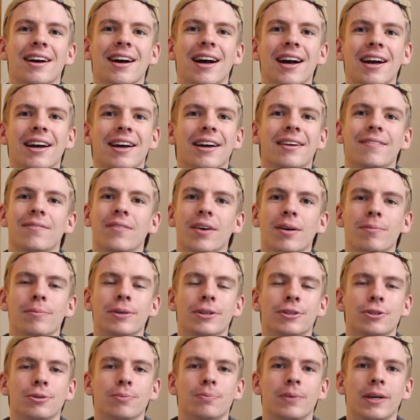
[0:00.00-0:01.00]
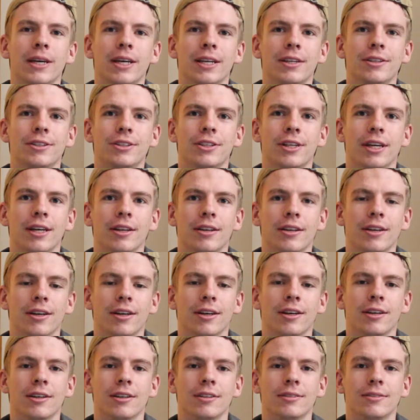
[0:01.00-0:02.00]
Hi, I'm Mitchell Page, and
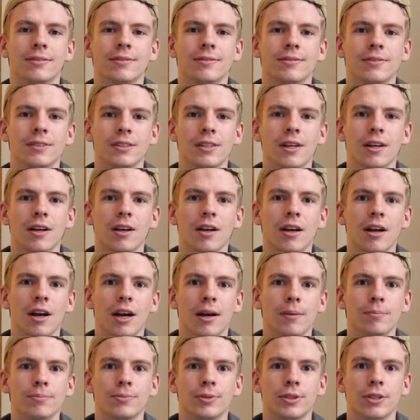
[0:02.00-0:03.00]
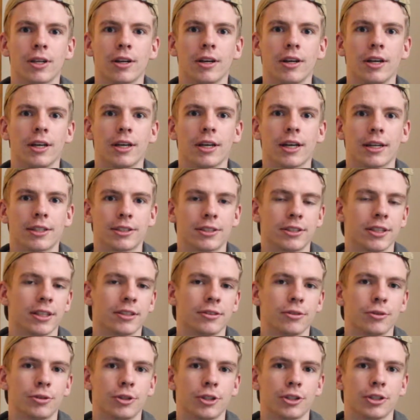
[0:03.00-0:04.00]
I'm studying exercise
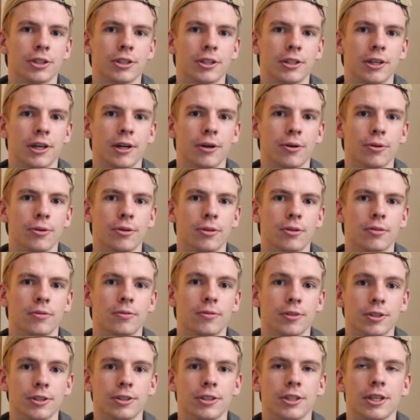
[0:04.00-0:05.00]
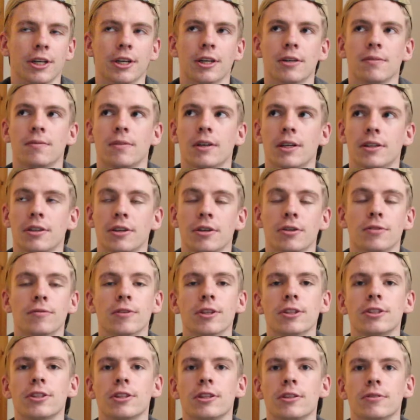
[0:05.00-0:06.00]
nutrition and health first year at the
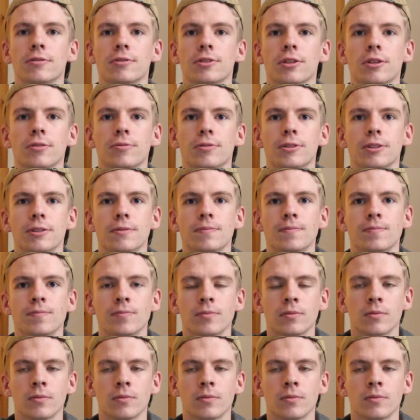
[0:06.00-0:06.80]
University of Salford.